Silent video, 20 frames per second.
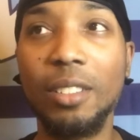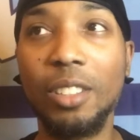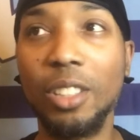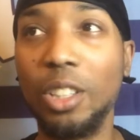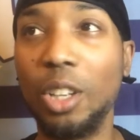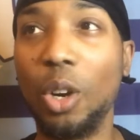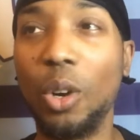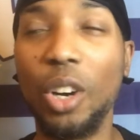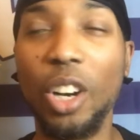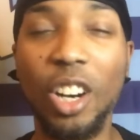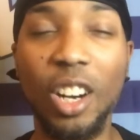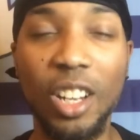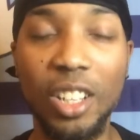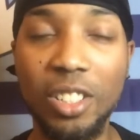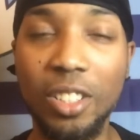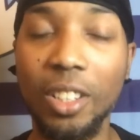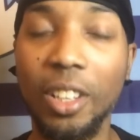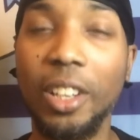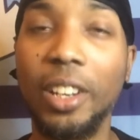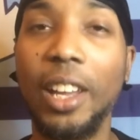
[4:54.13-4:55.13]

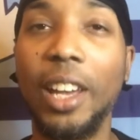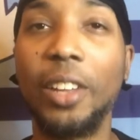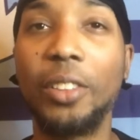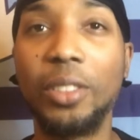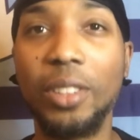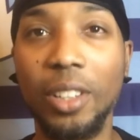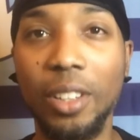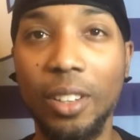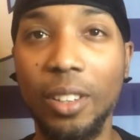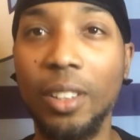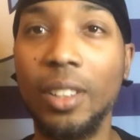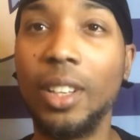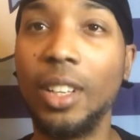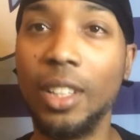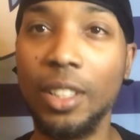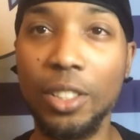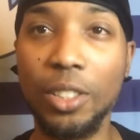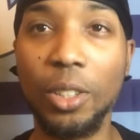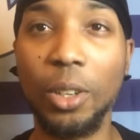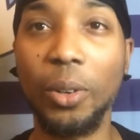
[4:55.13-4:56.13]
hustling out there.
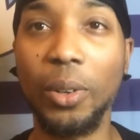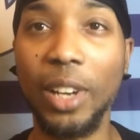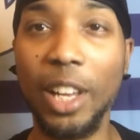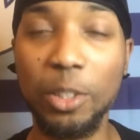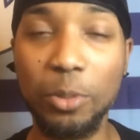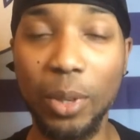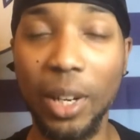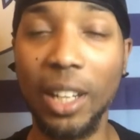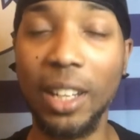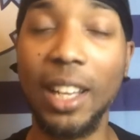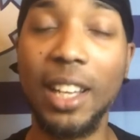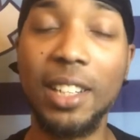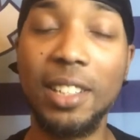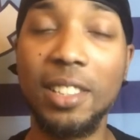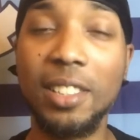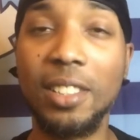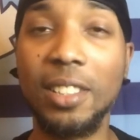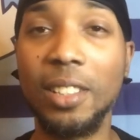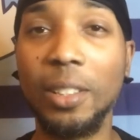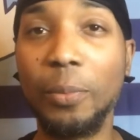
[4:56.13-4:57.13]
So that's what I like to
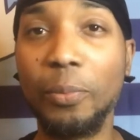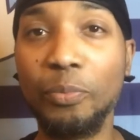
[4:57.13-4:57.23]
see.